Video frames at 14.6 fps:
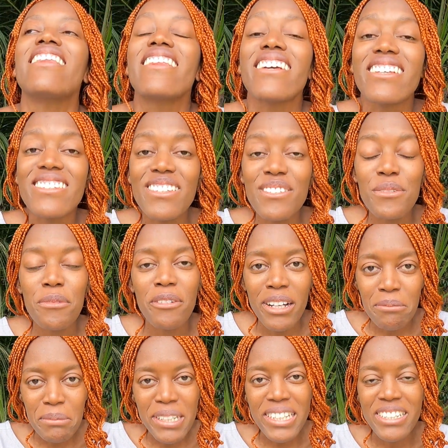there's this
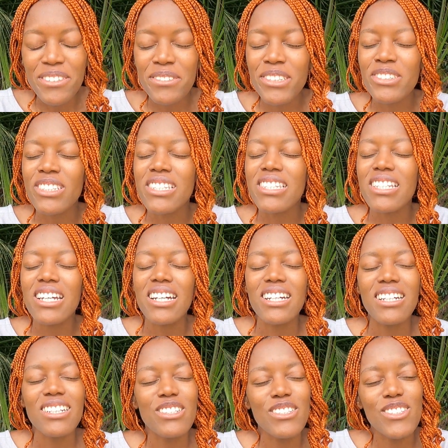one place which was
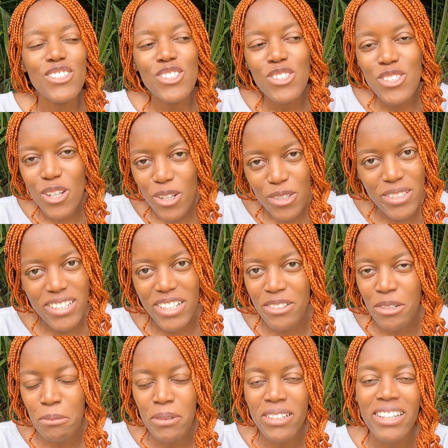so
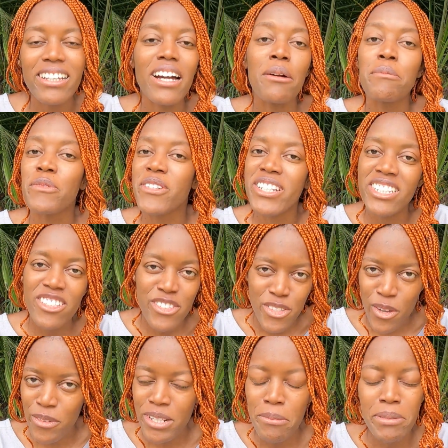terrible. Like, I'm really
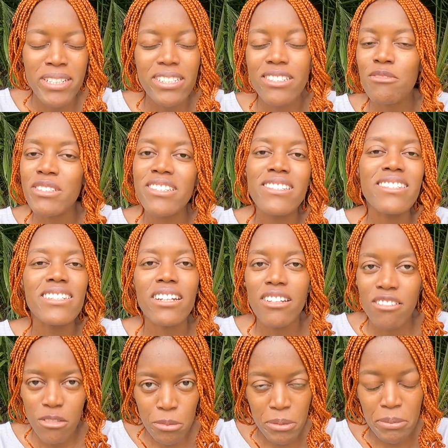sorry, but it was a
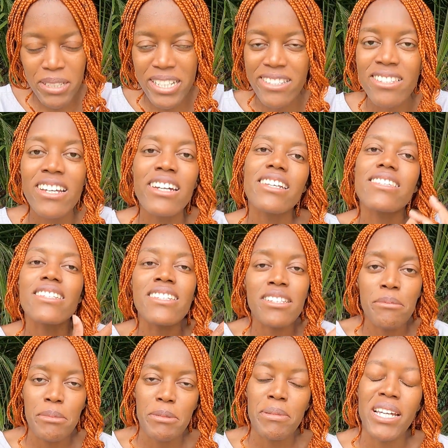terrible place. It's in
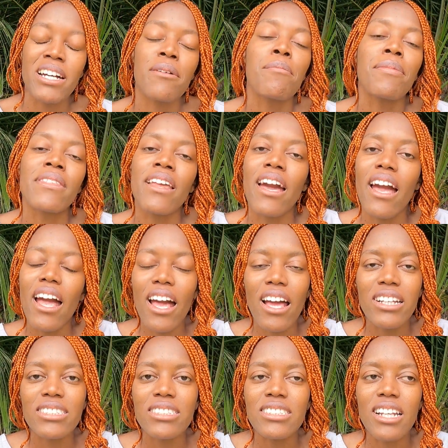Namibia,
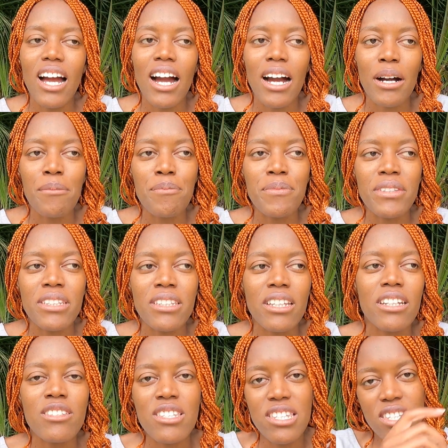and
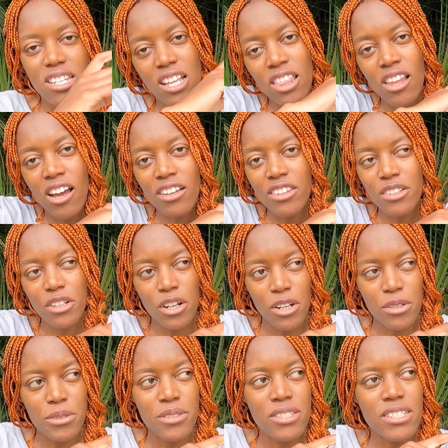it's along the
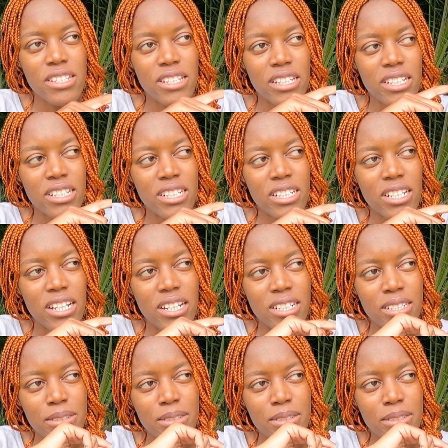coast near